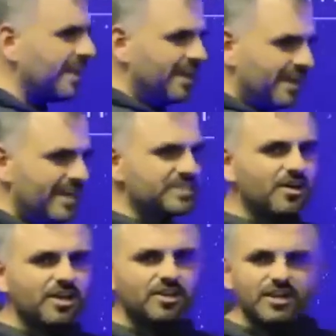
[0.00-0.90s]
He
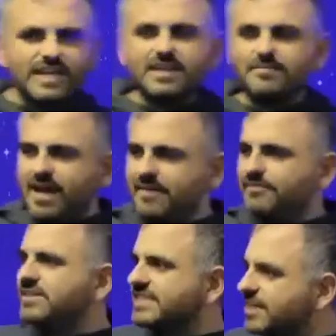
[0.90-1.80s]
started looking at the
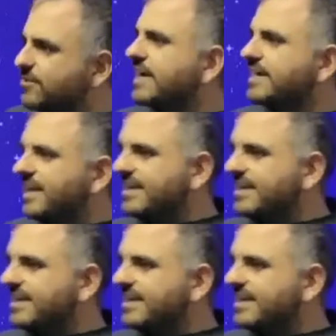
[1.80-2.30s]
pamphlets and he recognized.